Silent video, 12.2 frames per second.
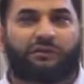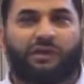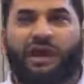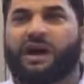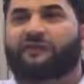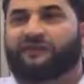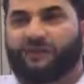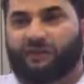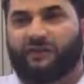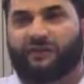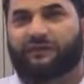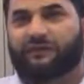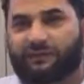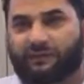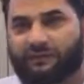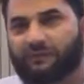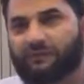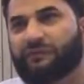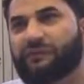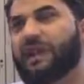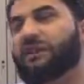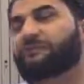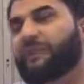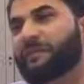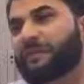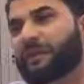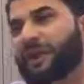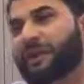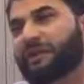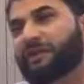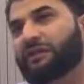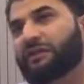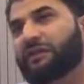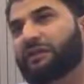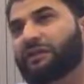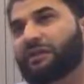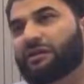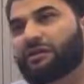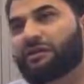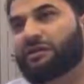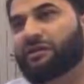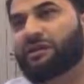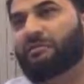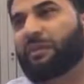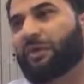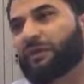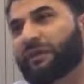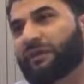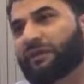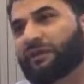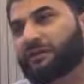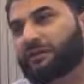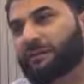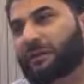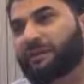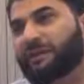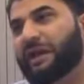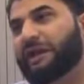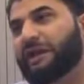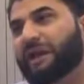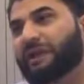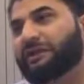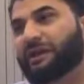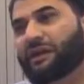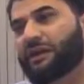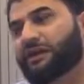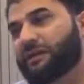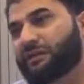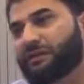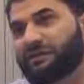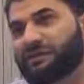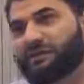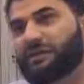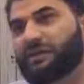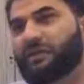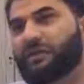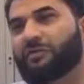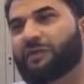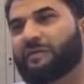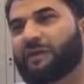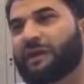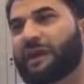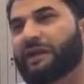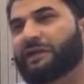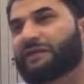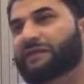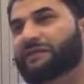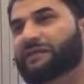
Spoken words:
afterwards. We have people like Napoleon, people like Hitler, you know, people like